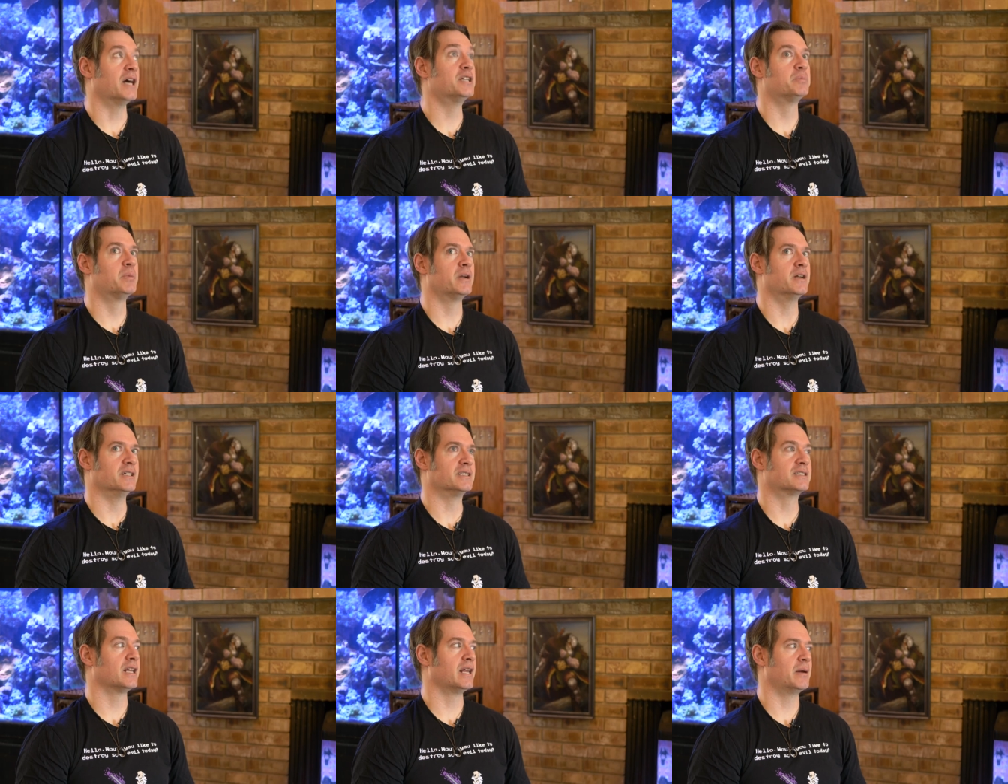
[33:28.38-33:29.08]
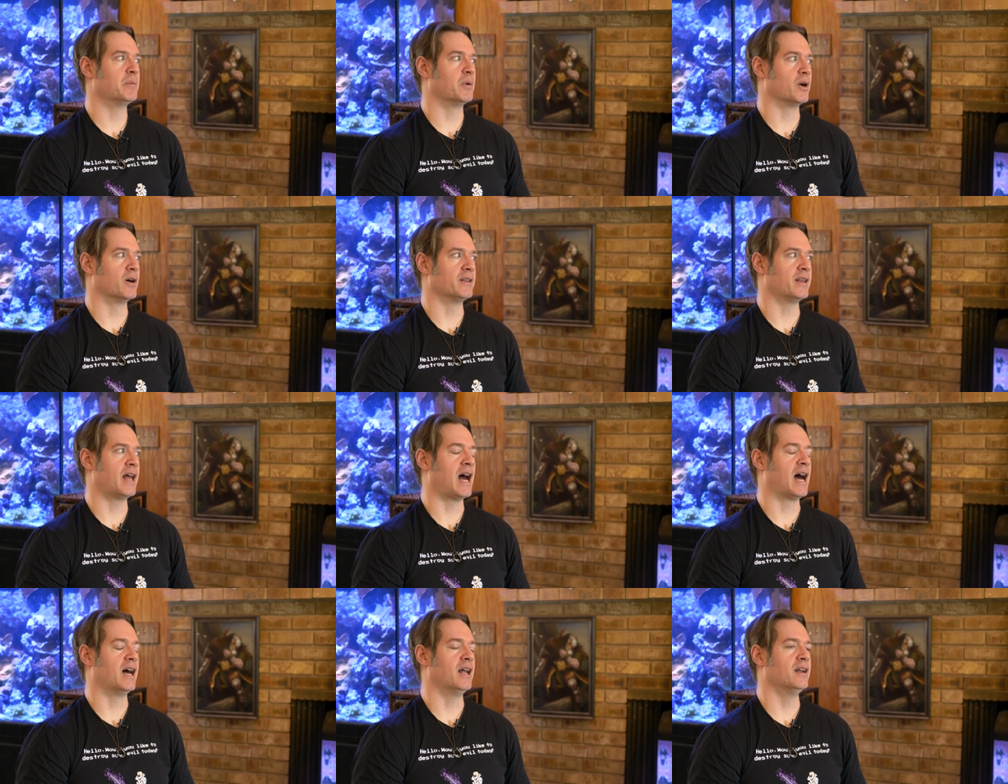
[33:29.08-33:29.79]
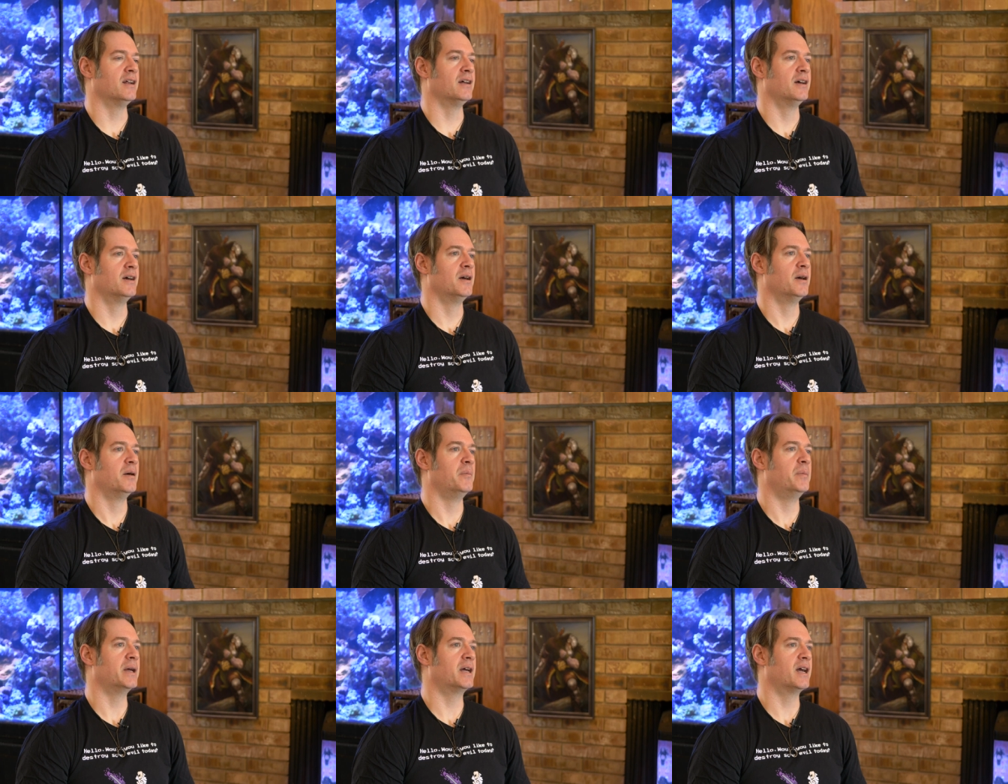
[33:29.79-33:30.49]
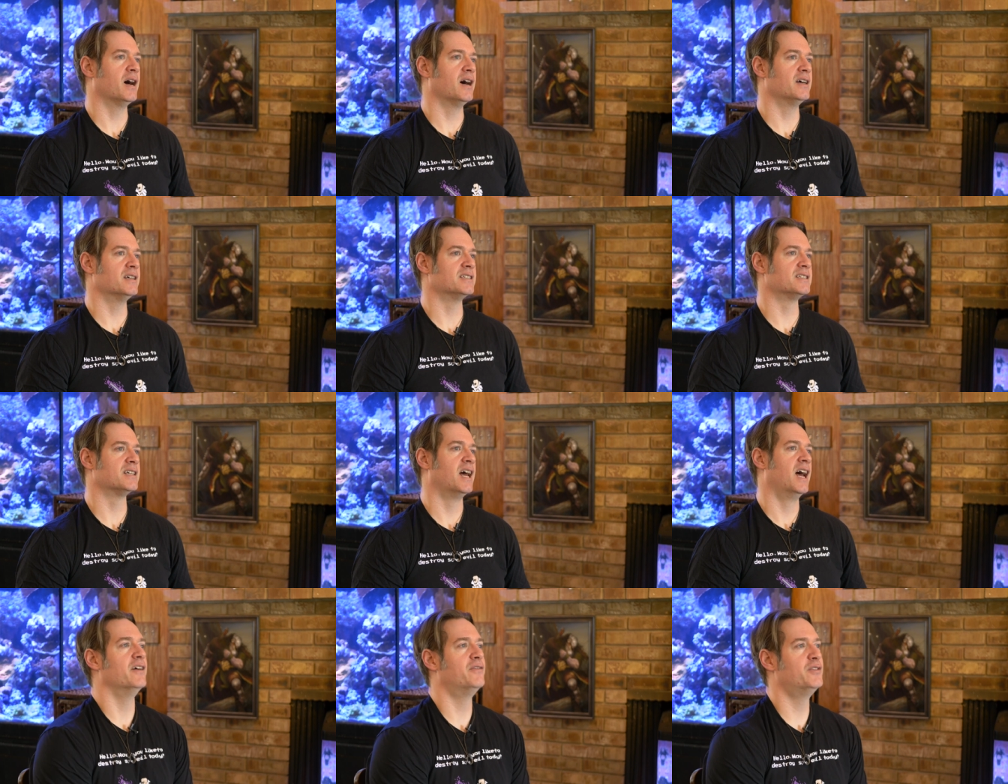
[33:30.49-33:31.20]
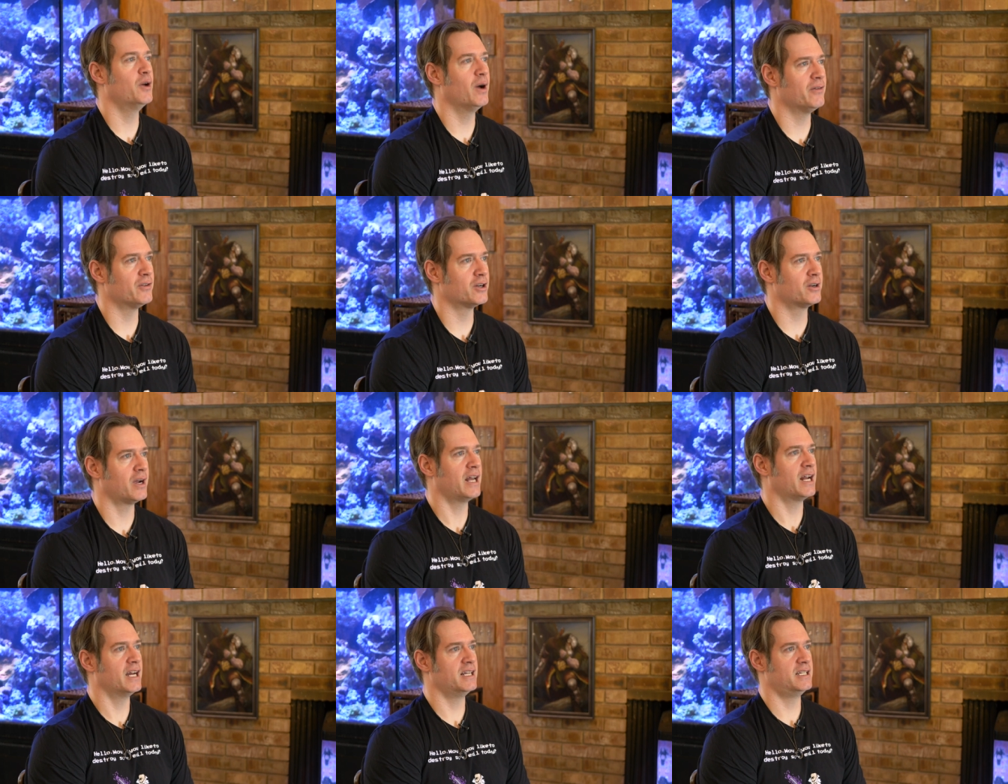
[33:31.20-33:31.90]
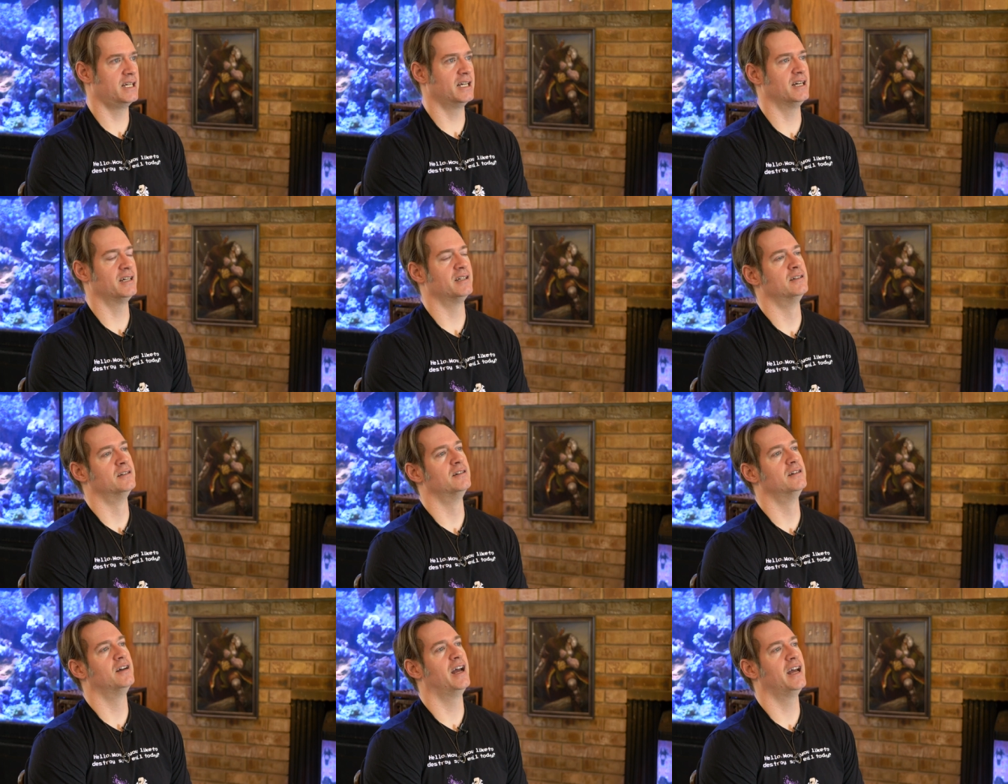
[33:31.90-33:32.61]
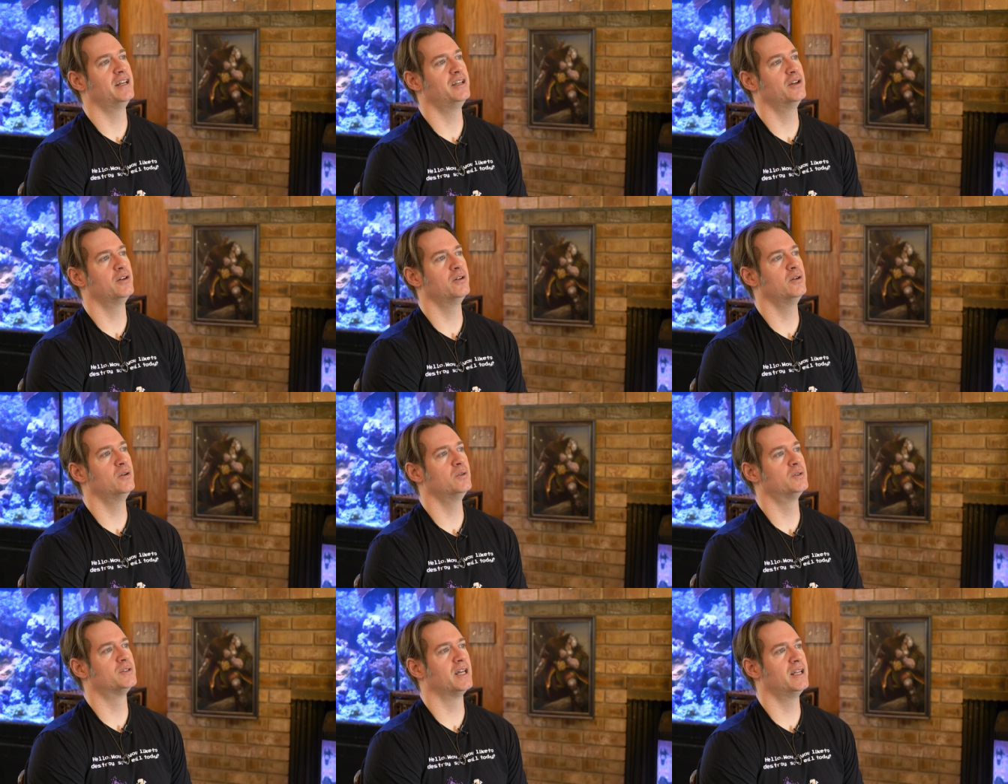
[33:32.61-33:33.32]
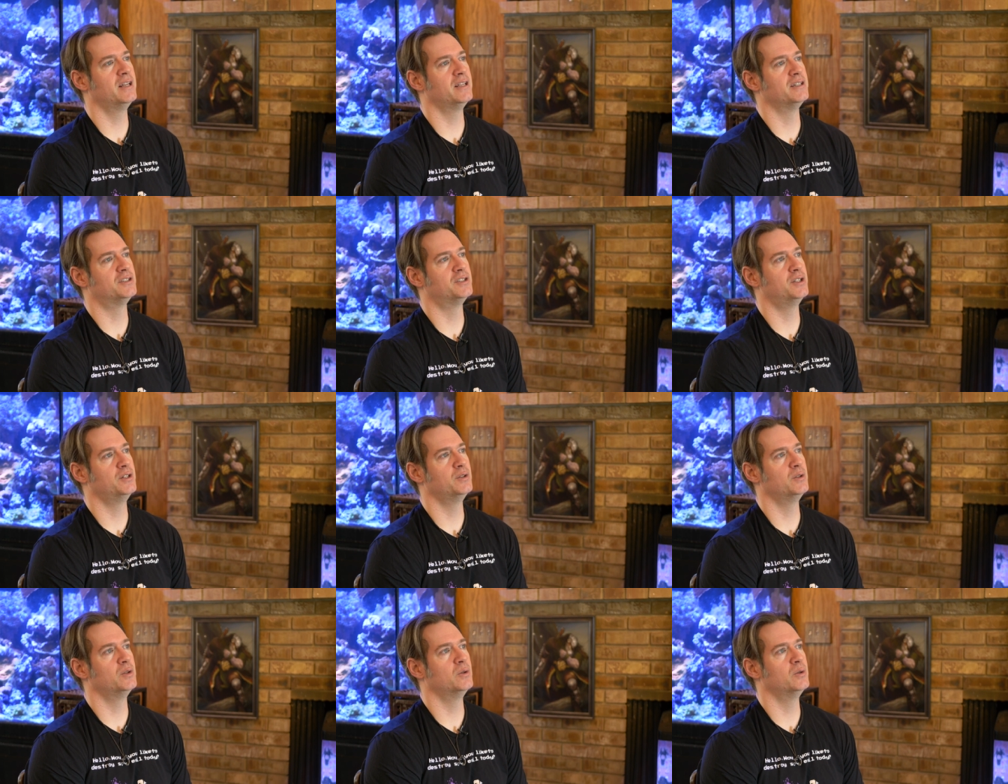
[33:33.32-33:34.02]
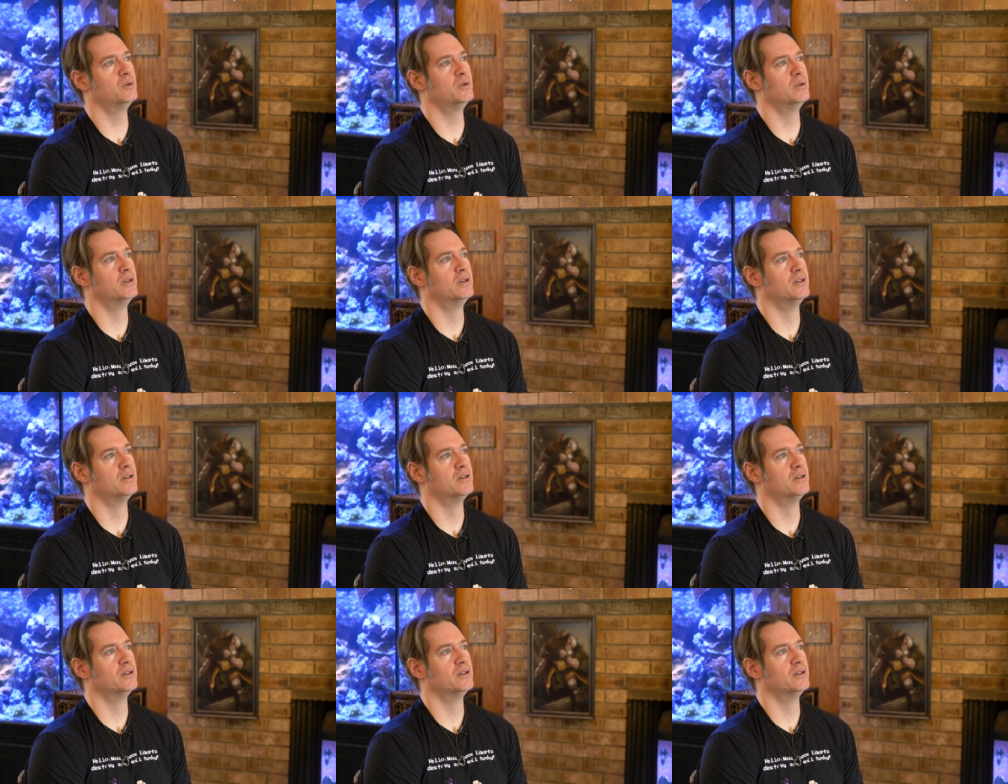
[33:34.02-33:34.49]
I should put a disclaimer on that because if you have a great idea and you send it to